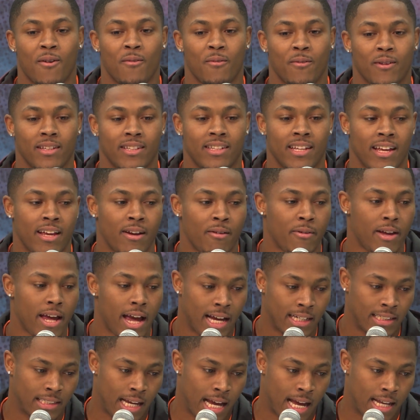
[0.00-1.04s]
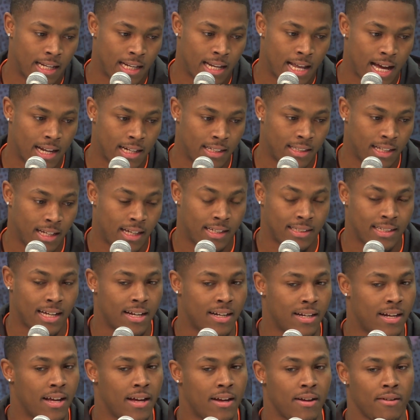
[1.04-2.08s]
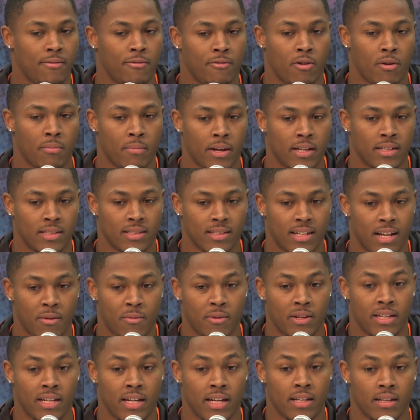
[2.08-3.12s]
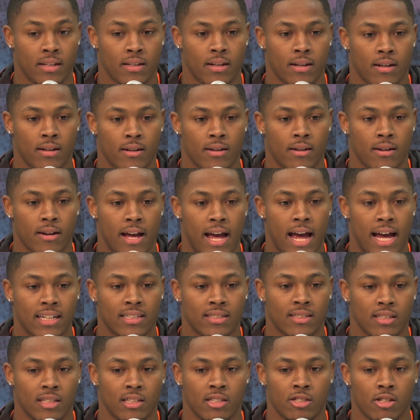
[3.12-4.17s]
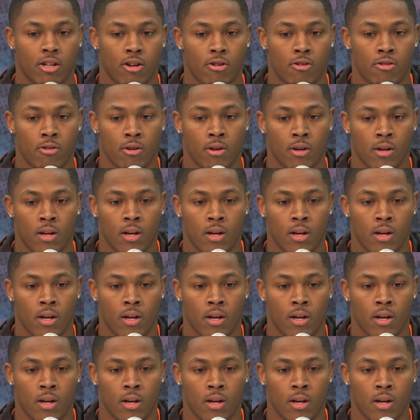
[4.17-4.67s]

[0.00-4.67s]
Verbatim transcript: We did. We actually had a lot of things out of that formation that we didn't actually show.